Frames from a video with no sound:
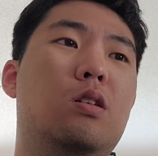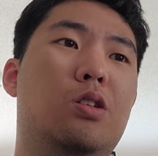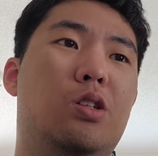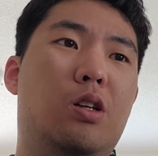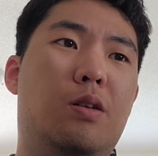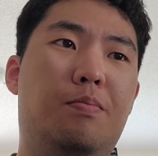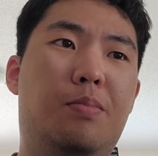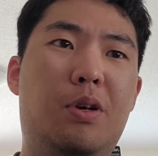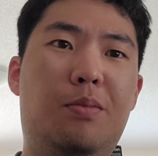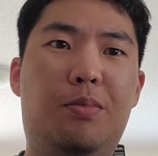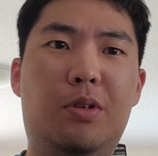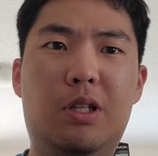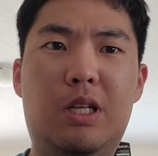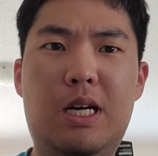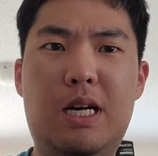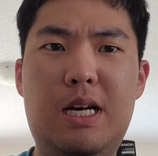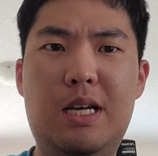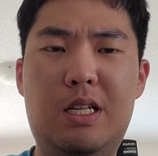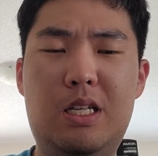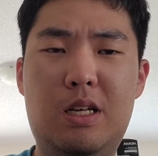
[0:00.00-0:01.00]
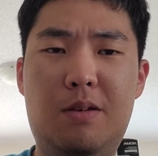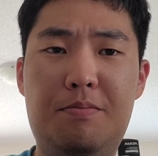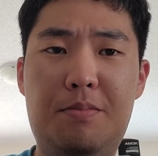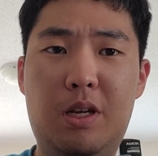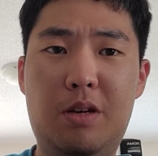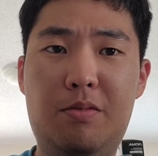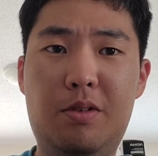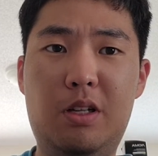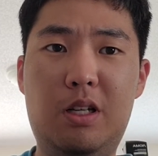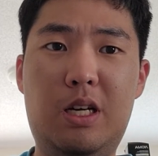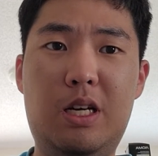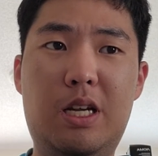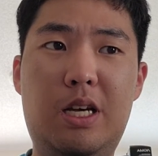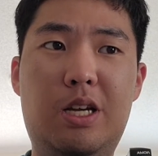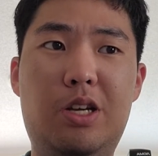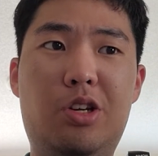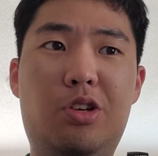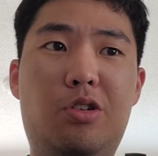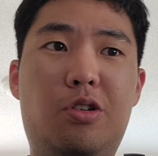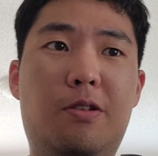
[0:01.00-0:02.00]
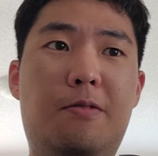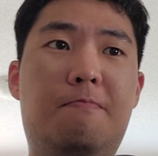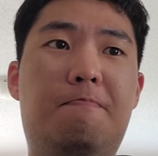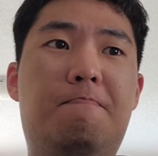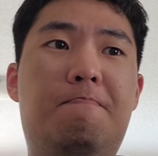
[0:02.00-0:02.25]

some people died, some people got injured.